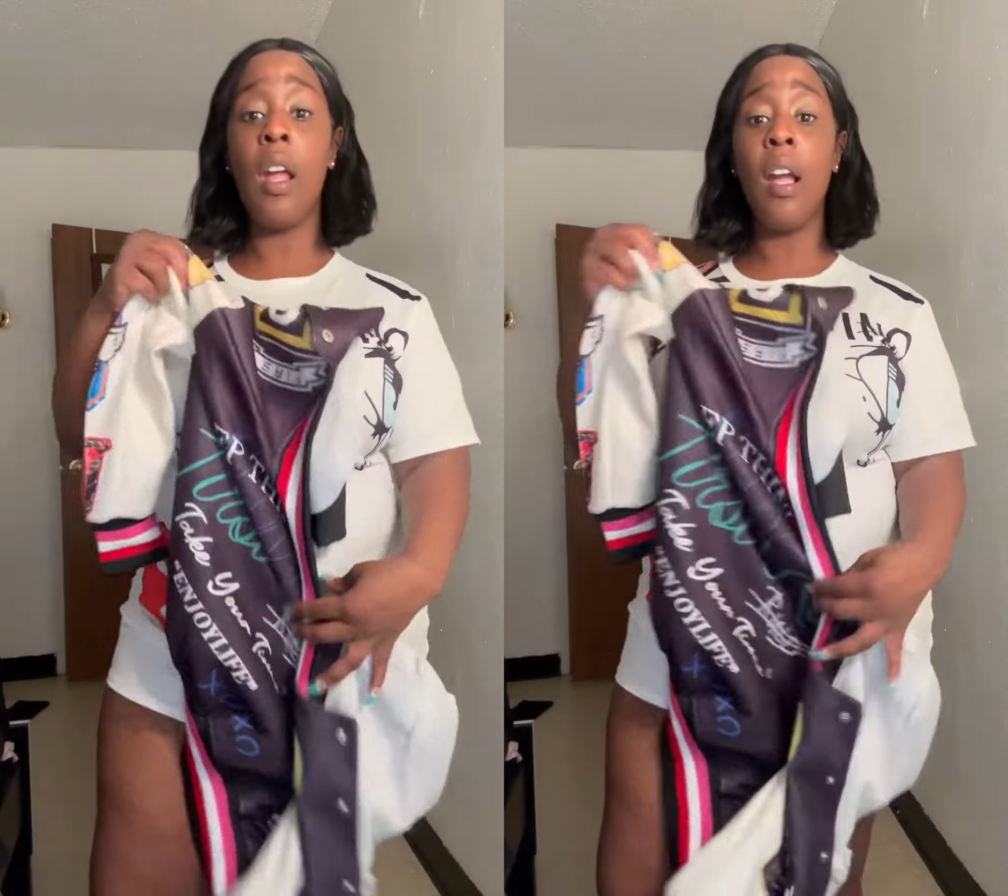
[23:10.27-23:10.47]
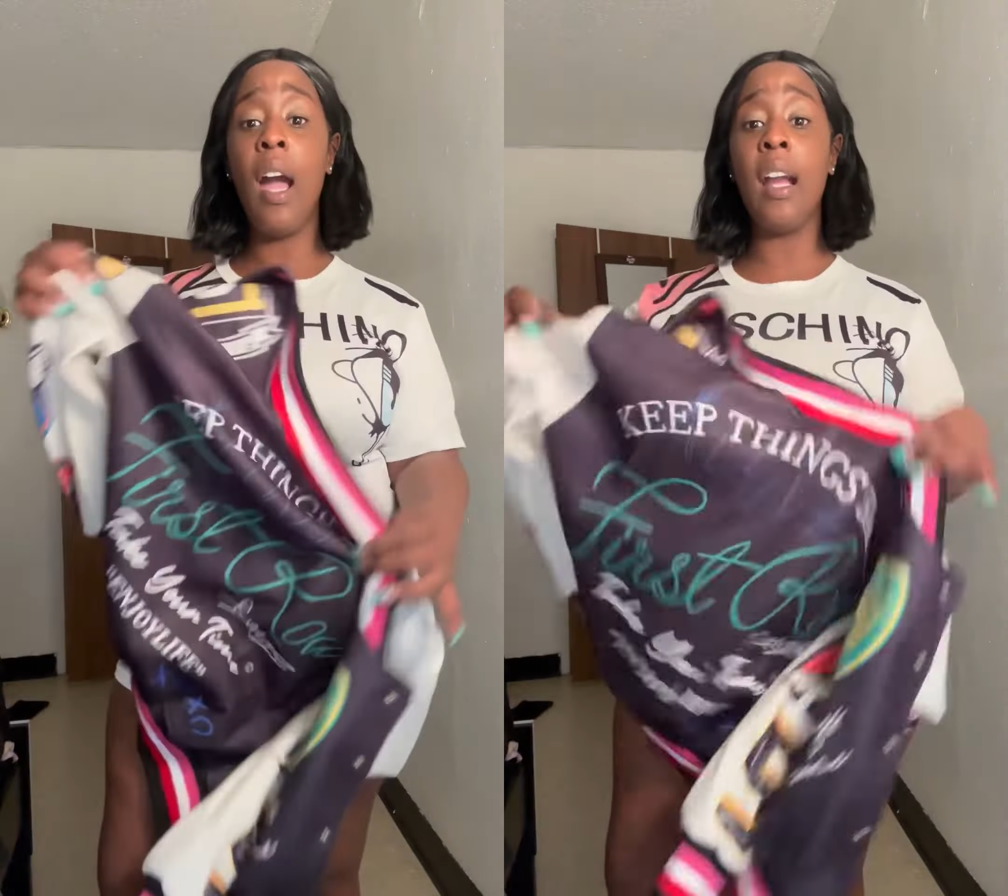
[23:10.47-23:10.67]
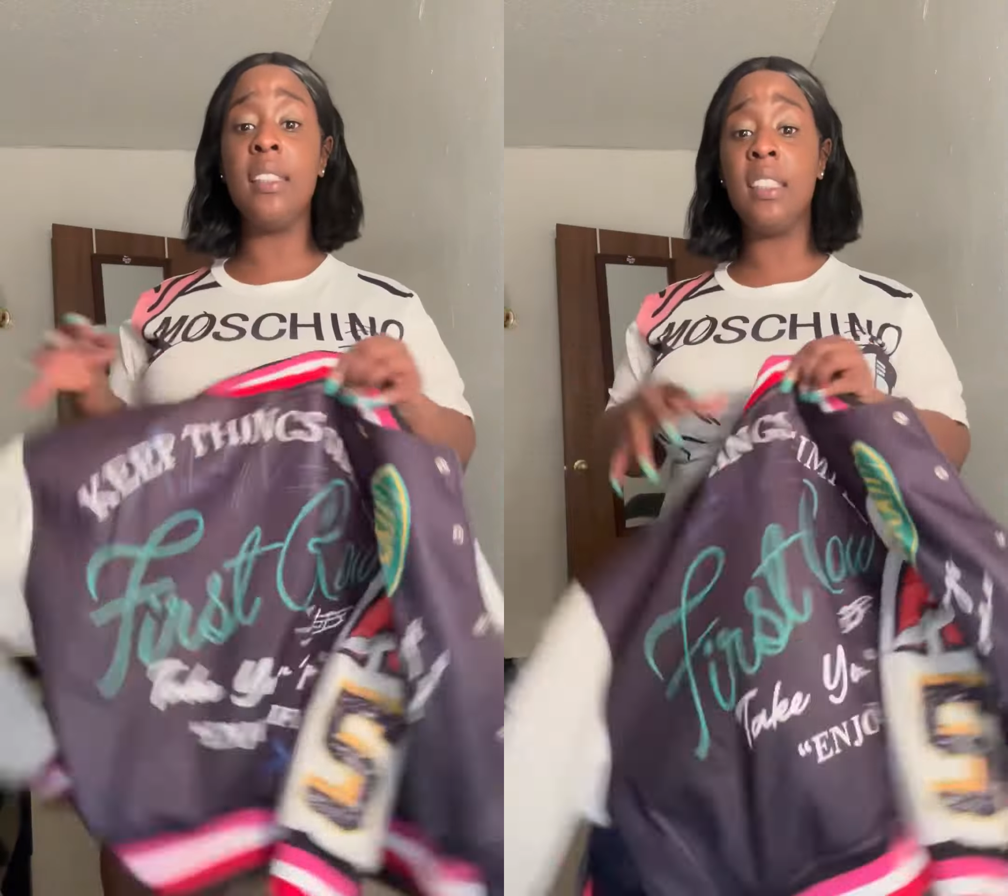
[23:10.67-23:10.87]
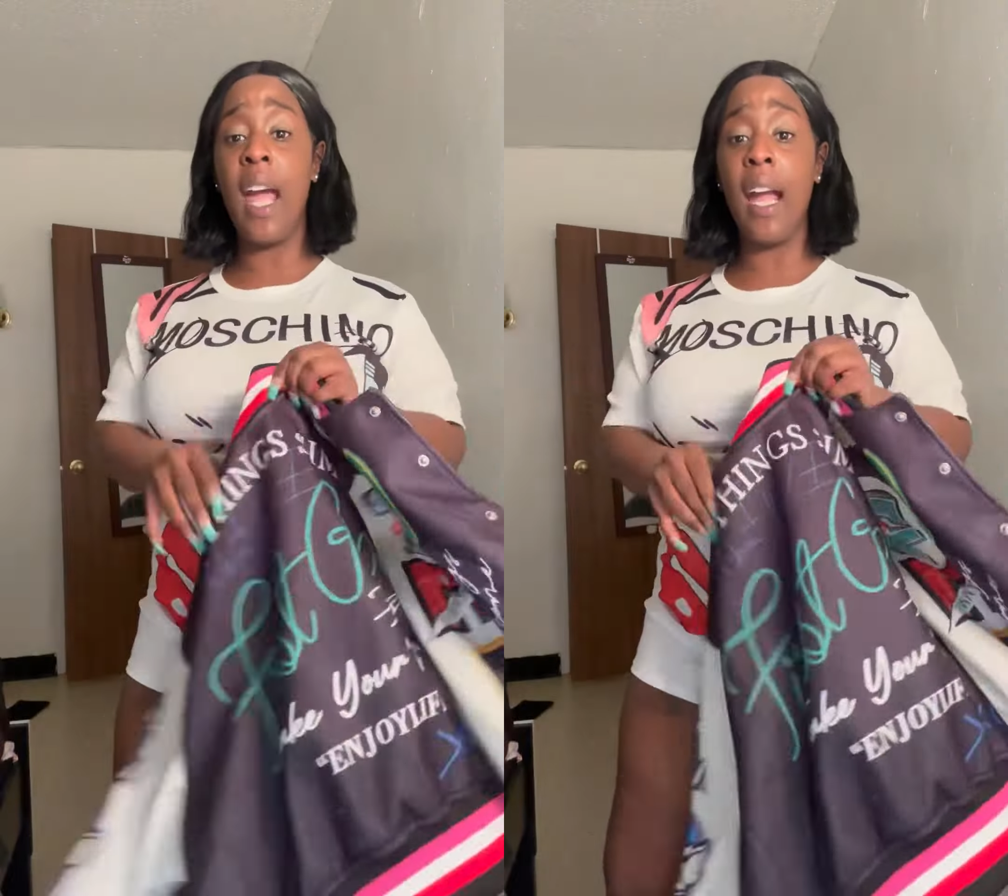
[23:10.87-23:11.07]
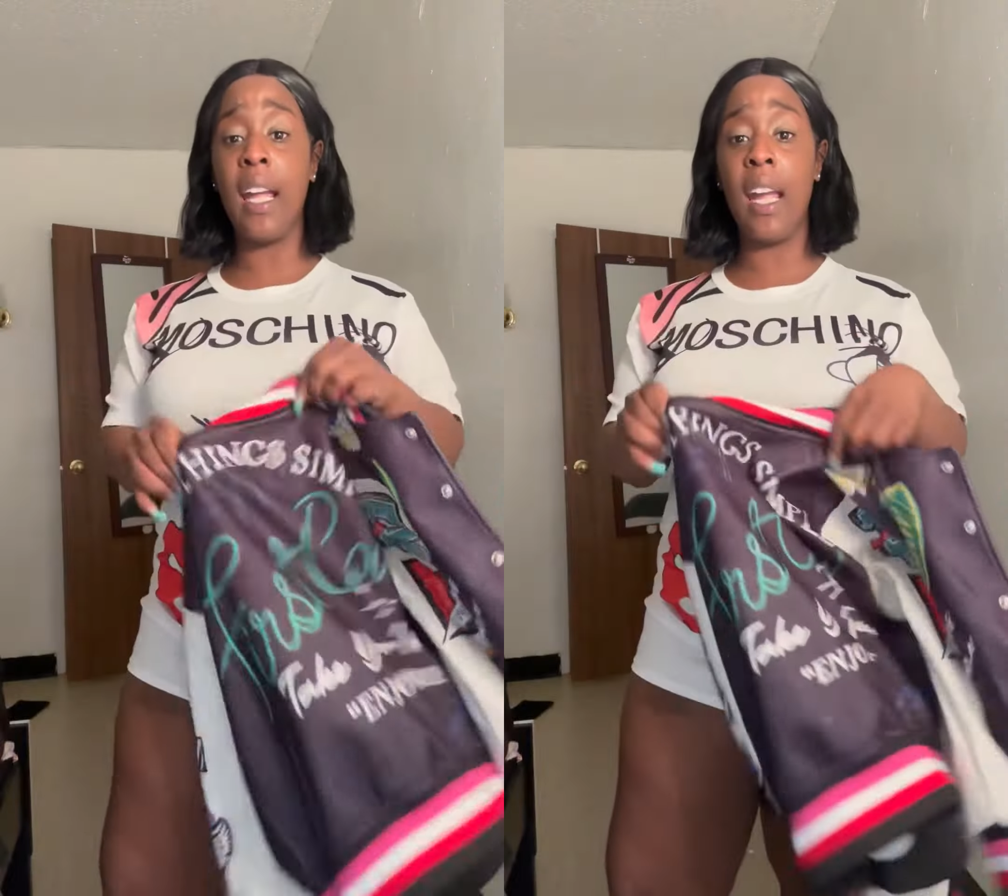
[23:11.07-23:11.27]
Got a
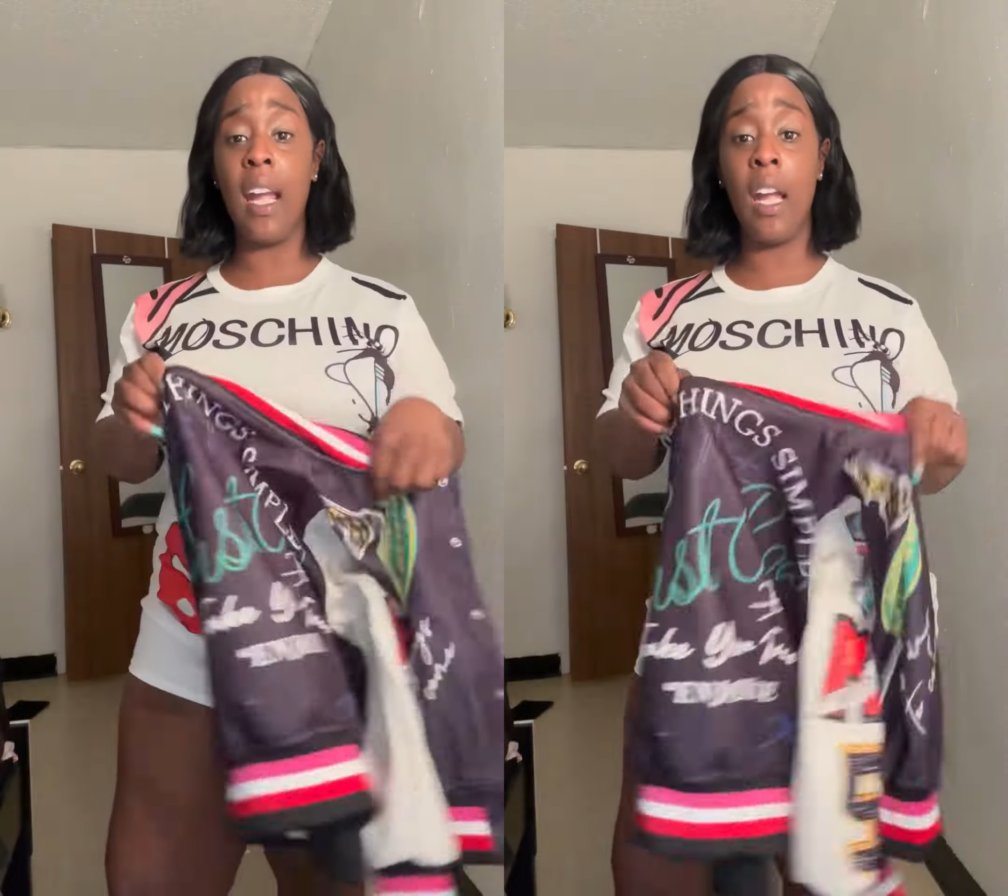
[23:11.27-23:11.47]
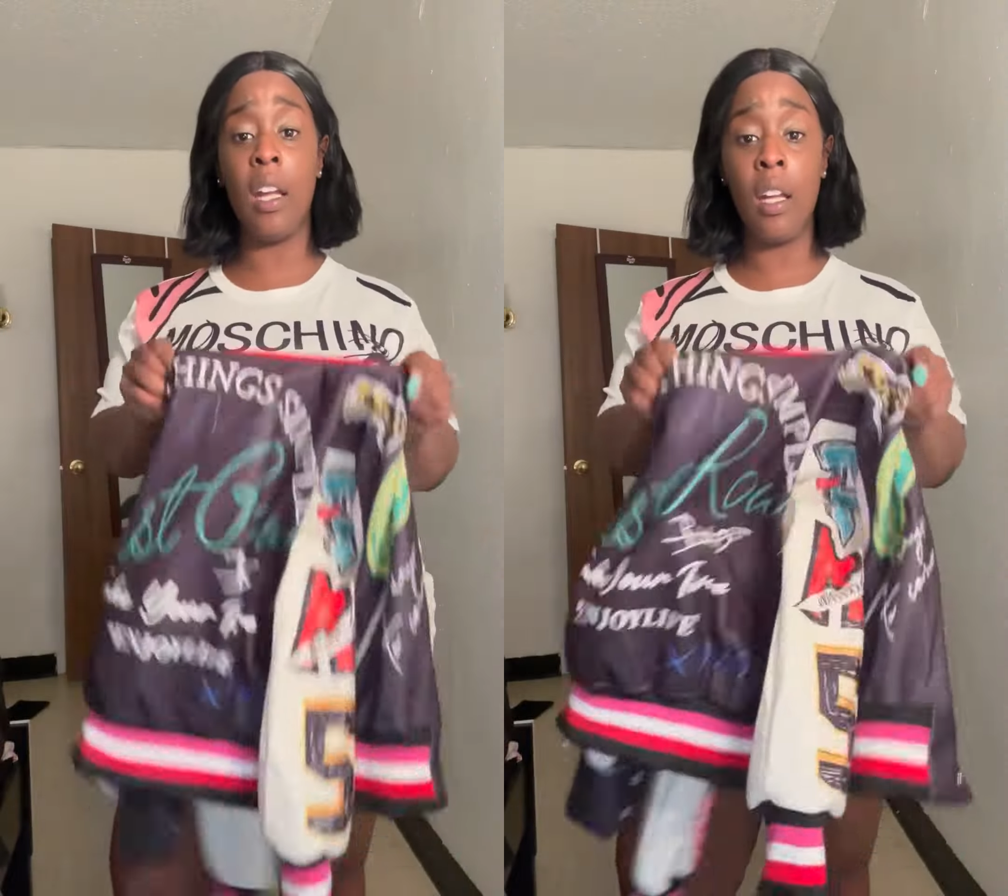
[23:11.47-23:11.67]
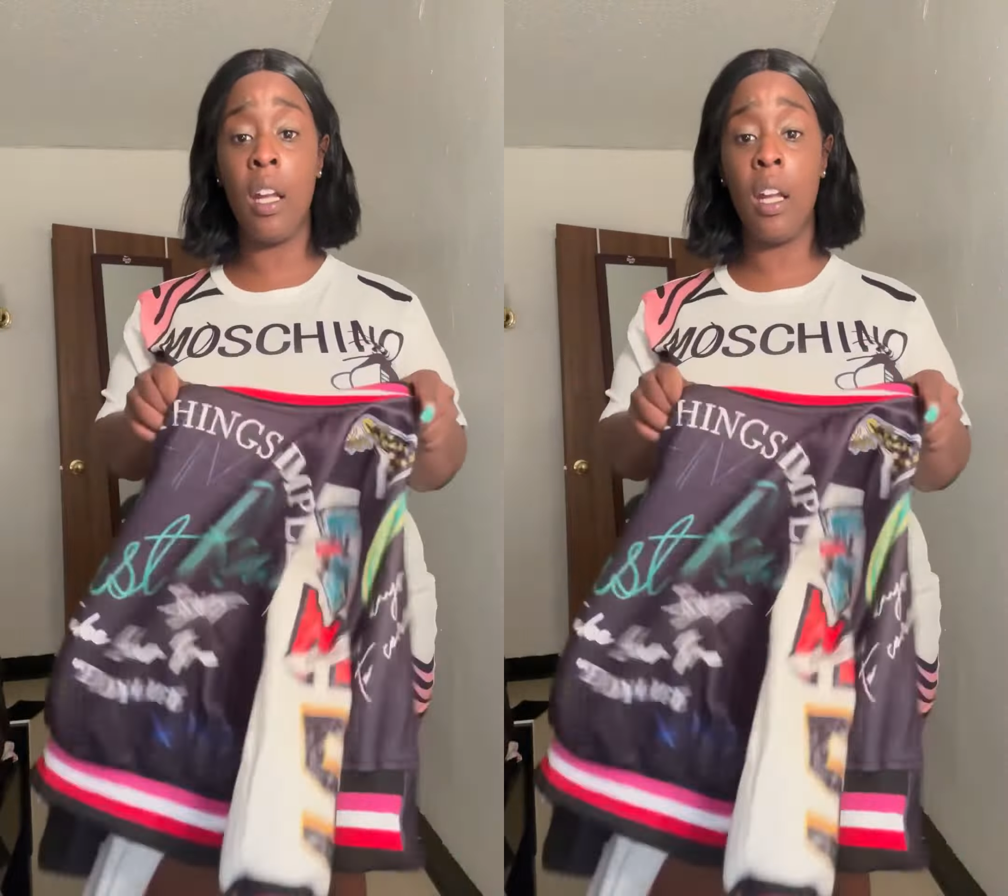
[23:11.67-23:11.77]
jacket.